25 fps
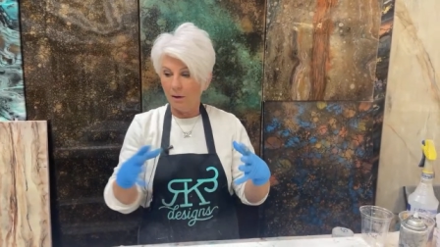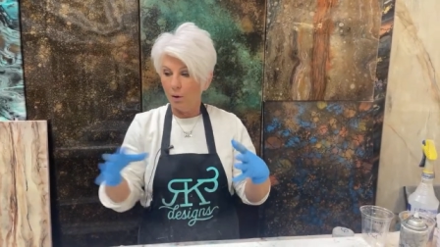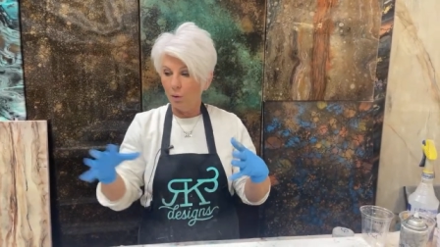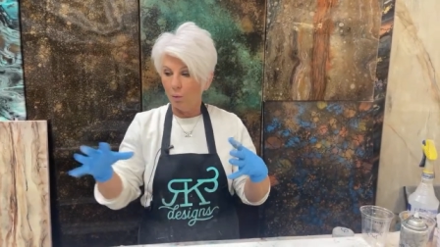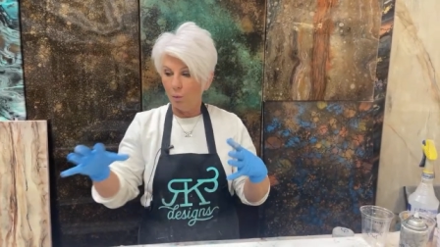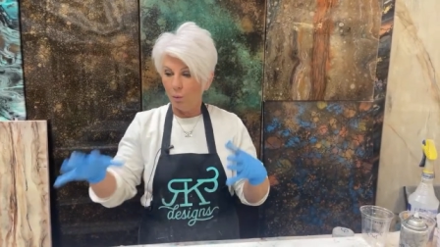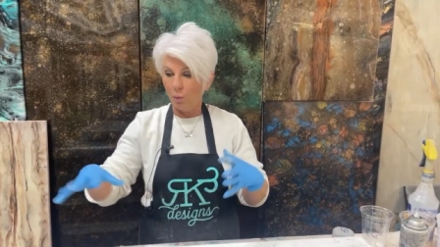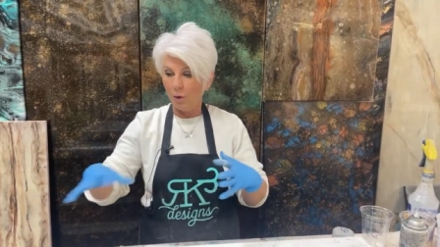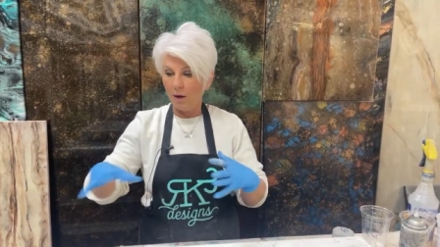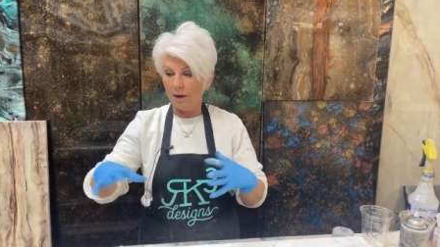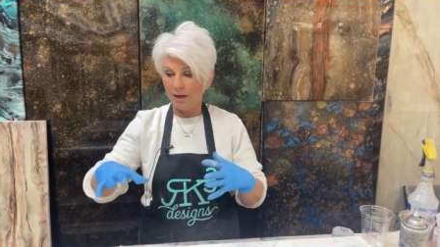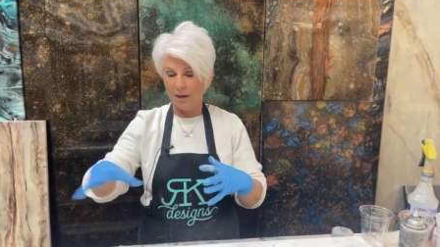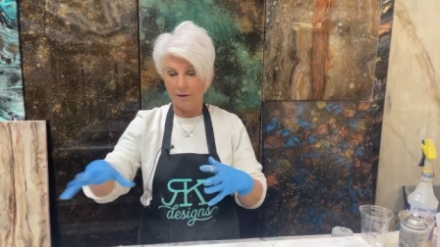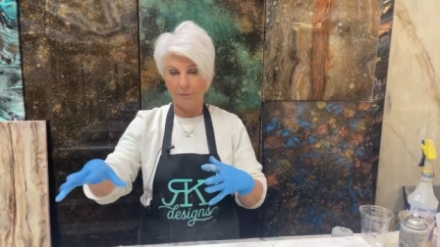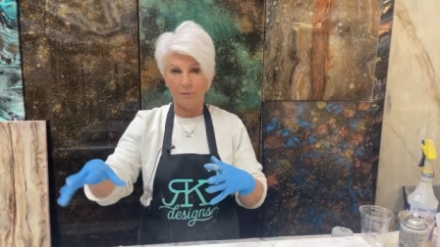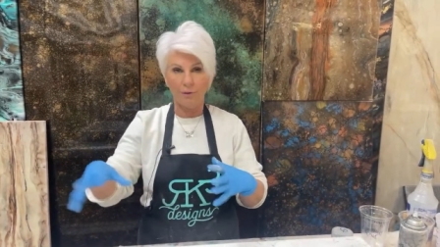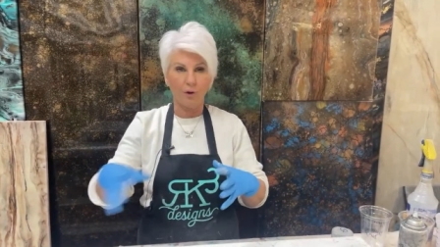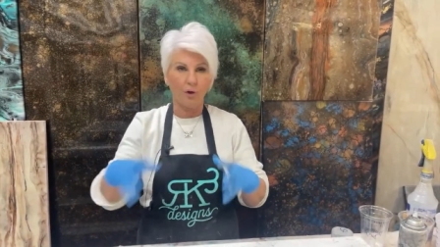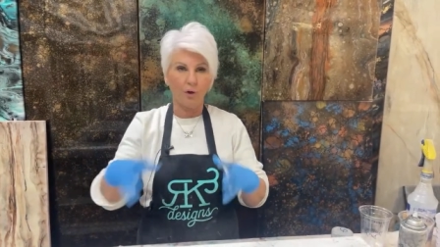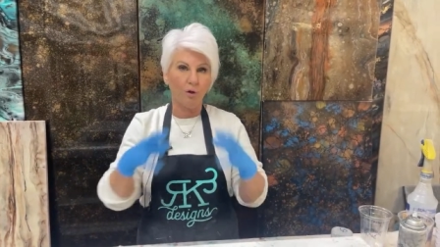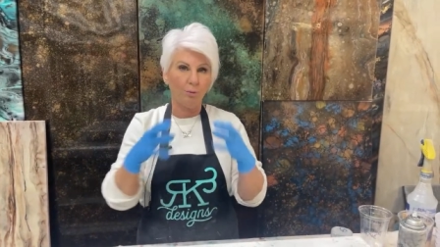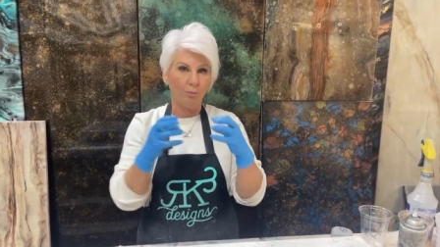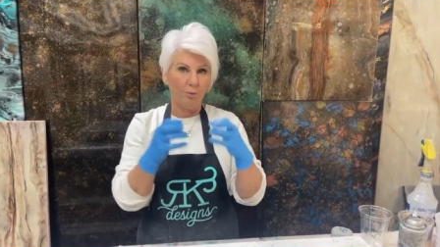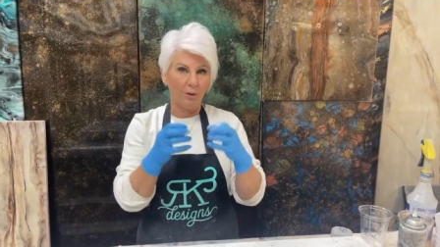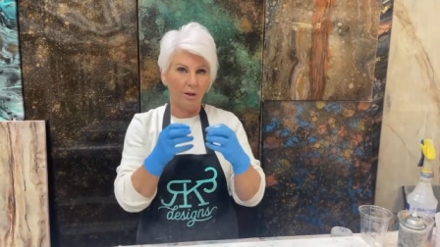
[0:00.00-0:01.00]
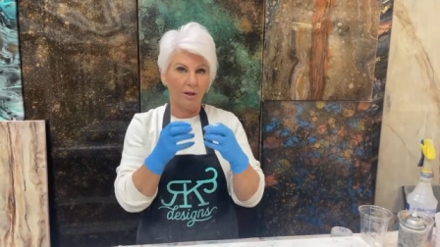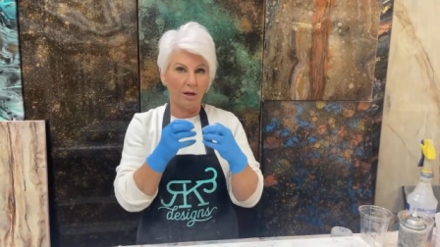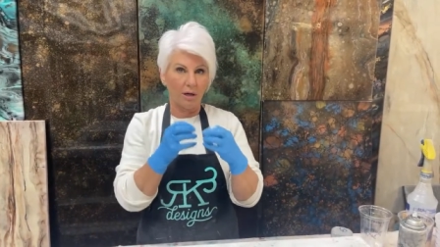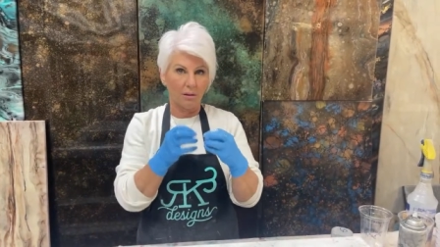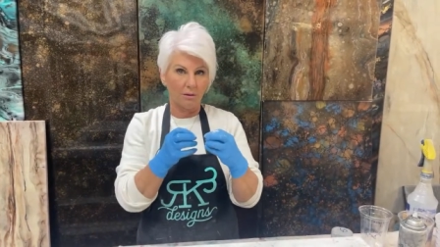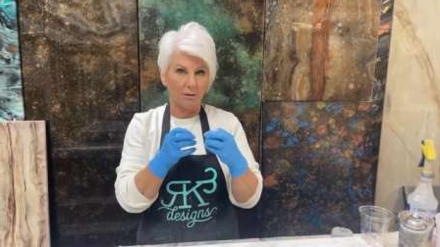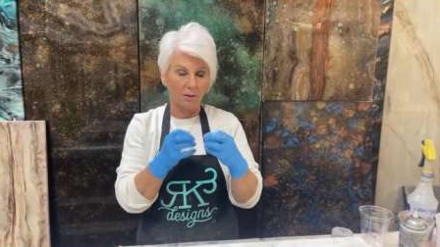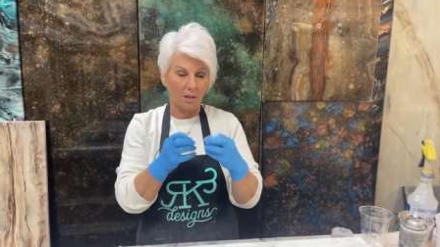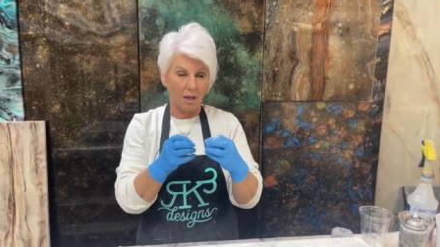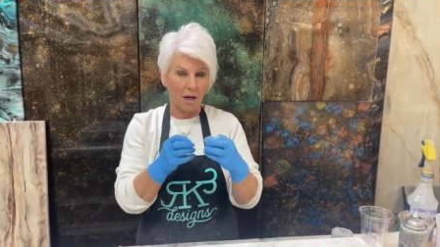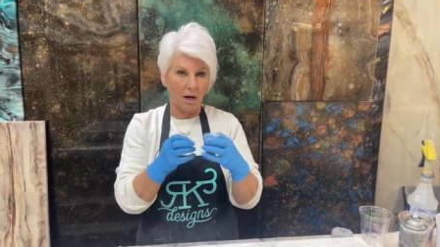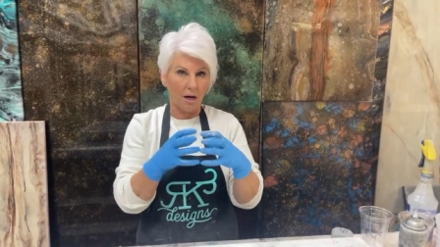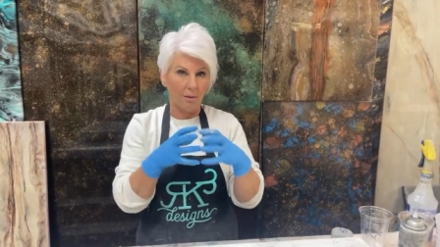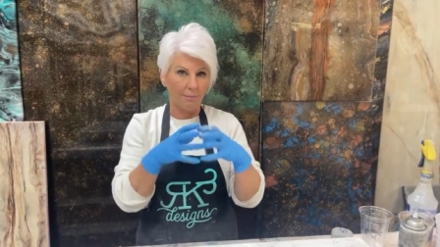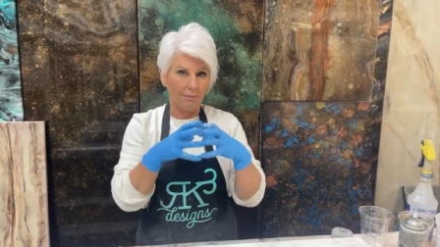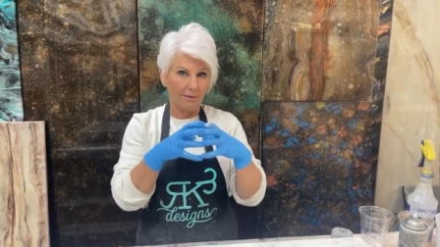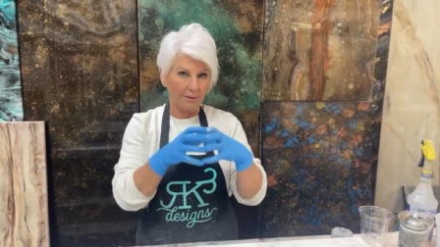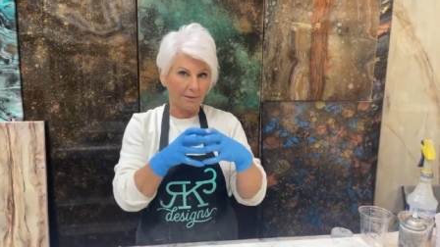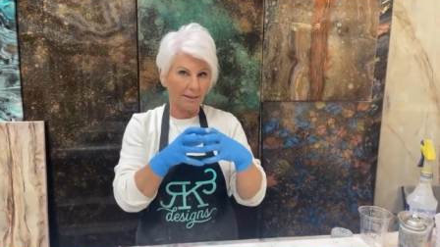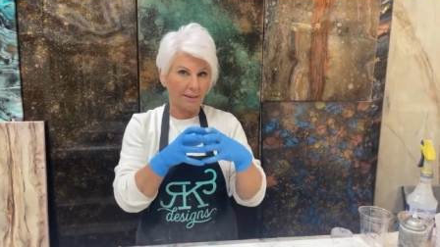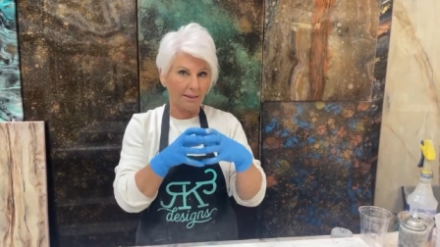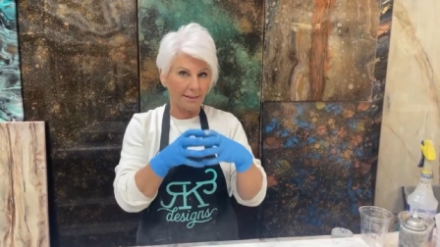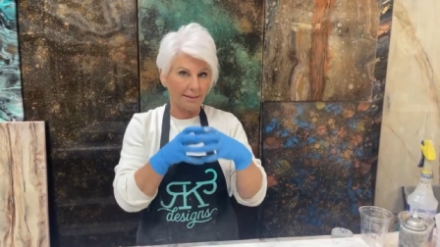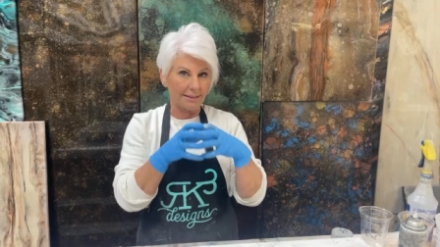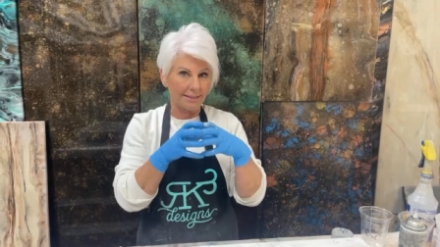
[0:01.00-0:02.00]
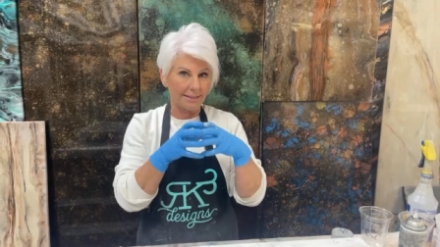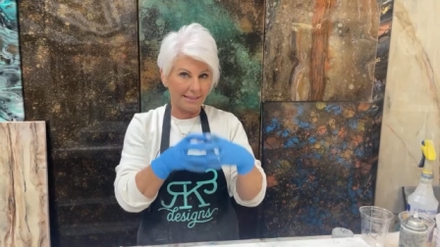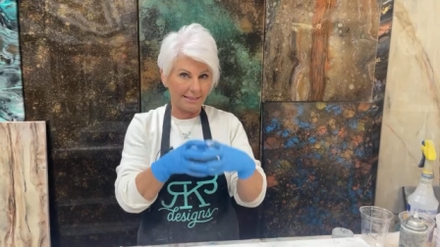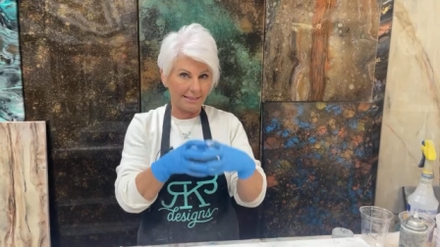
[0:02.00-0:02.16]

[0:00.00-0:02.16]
whatever you put on top is gonna